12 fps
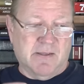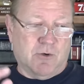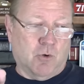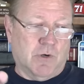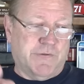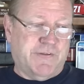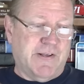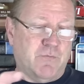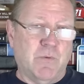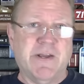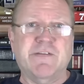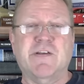Court says,
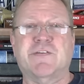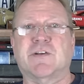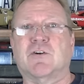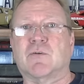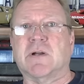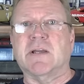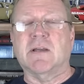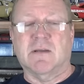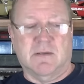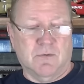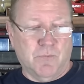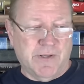we disagree.
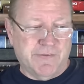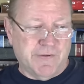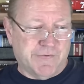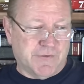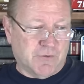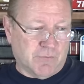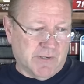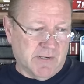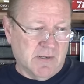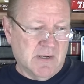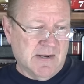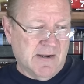We
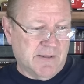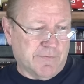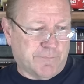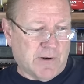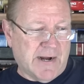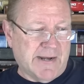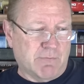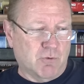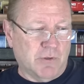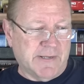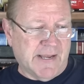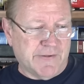disagree. The Friday
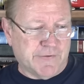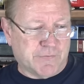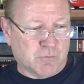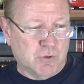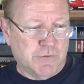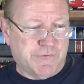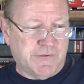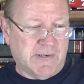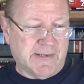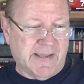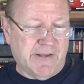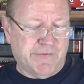ruling has its roots
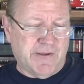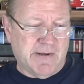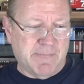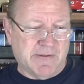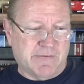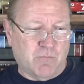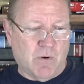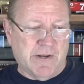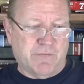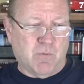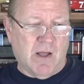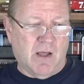in a case dating back to
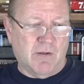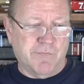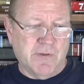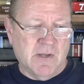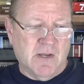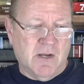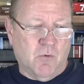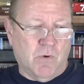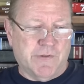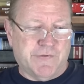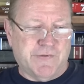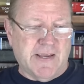2012,
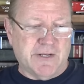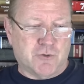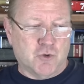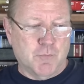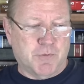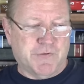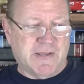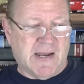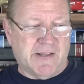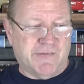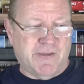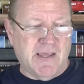when state troopers
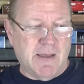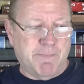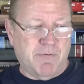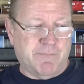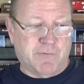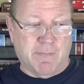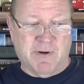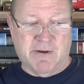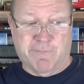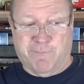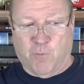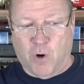got a tip from an
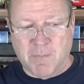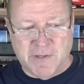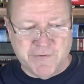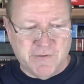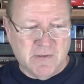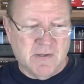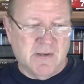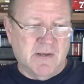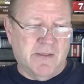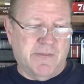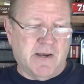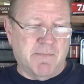informant
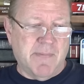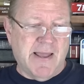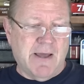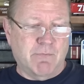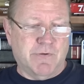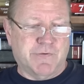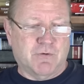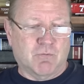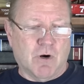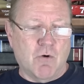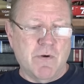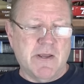that a man was
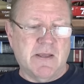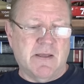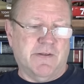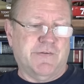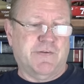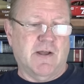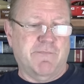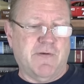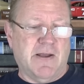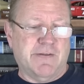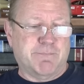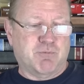growing stuff
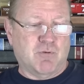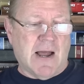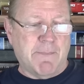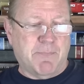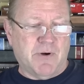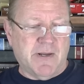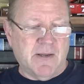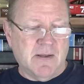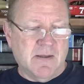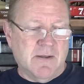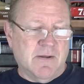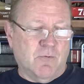on his property,
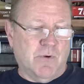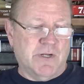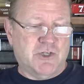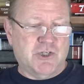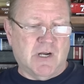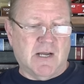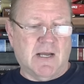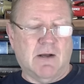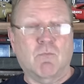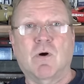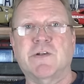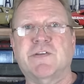which
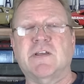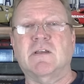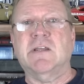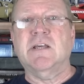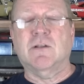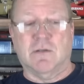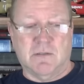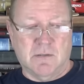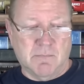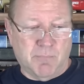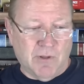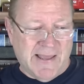was illegal,
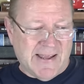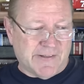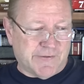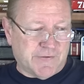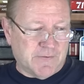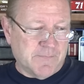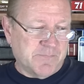plants.